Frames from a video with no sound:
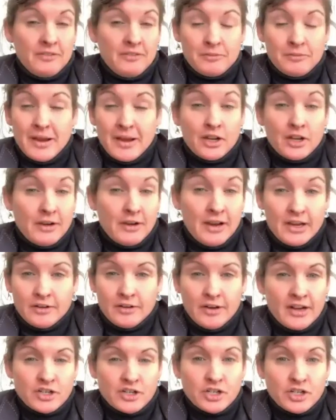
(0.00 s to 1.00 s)
for my great
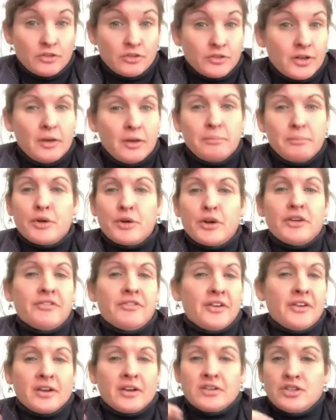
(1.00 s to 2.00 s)
grandchildren.
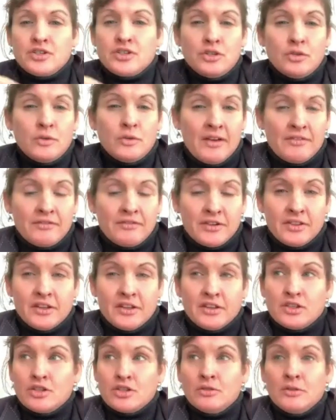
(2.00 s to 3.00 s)
Perfect. Do
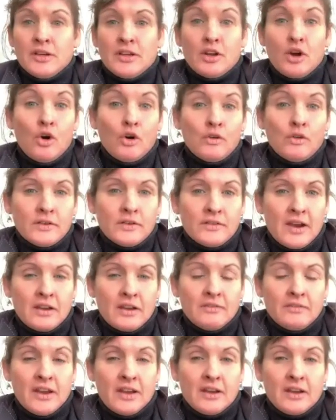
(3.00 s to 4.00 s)
everything to it, over
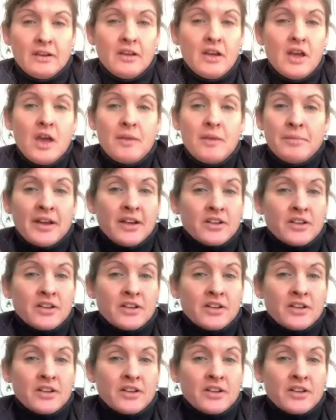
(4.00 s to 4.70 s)
renovate it, because.